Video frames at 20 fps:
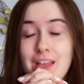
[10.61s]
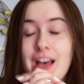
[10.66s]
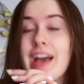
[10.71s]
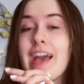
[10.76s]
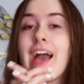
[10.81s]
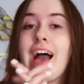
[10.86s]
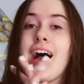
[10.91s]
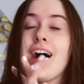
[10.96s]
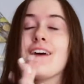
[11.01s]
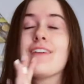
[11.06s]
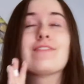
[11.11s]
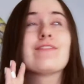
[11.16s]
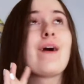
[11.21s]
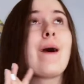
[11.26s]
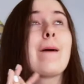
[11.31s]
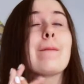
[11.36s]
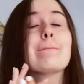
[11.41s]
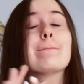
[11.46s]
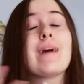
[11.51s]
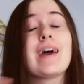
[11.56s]
I have
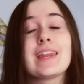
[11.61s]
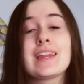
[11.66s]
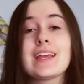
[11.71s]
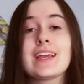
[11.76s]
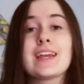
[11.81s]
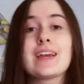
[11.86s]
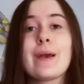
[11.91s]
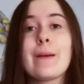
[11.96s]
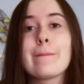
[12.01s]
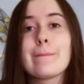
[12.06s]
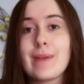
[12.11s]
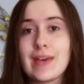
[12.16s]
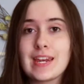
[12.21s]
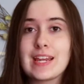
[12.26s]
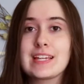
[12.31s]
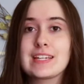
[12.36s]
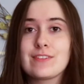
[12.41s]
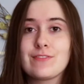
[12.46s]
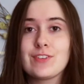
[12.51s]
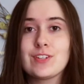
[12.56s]
many,
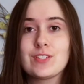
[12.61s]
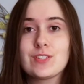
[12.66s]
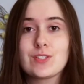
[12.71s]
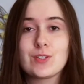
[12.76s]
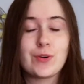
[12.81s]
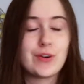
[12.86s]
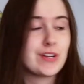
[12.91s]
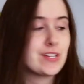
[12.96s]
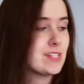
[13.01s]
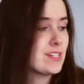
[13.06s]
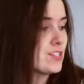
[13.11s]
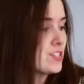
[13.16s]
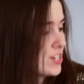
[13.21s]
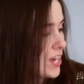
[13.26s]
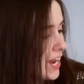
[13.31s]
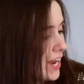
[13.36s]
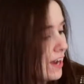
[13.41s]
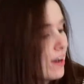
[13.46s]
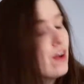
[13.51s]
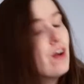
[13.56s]
many different stores to
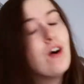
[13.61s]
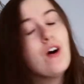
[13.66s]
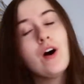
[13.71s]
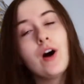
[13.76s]
share.